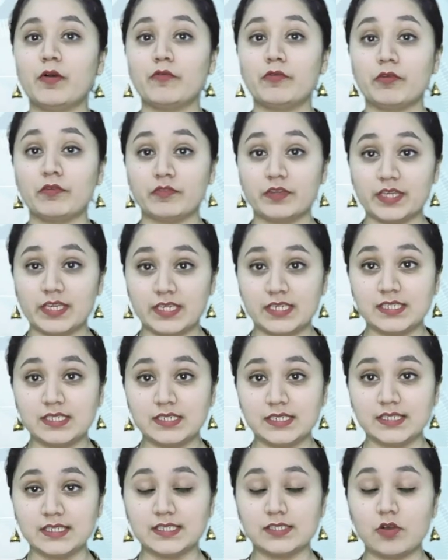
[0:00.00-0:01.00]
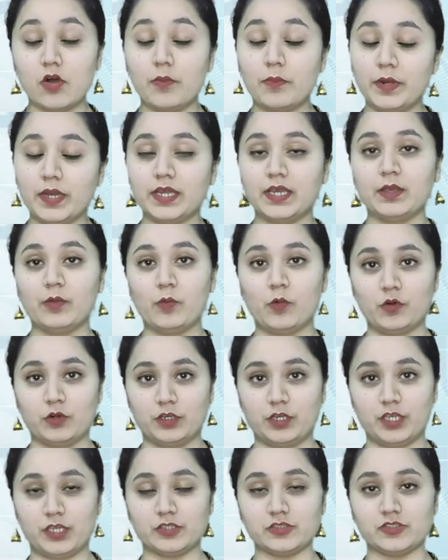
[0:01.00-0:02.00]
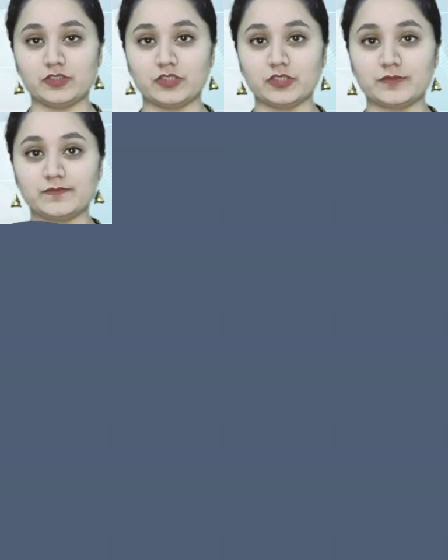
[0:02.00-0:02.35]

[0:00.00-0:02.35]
50 Hz operating voltage.